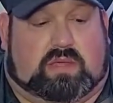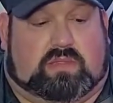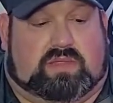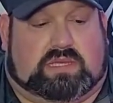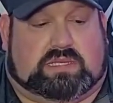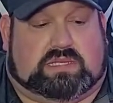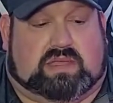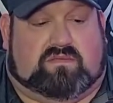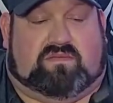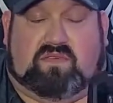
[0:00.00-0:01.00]
This is
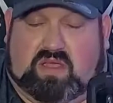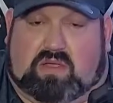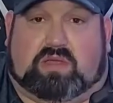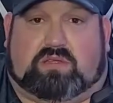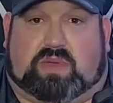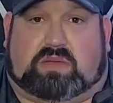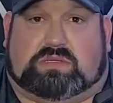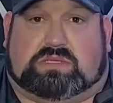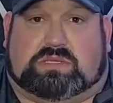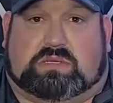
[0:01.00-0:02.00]
a very good
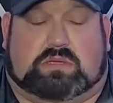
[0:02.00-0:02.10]
mouse.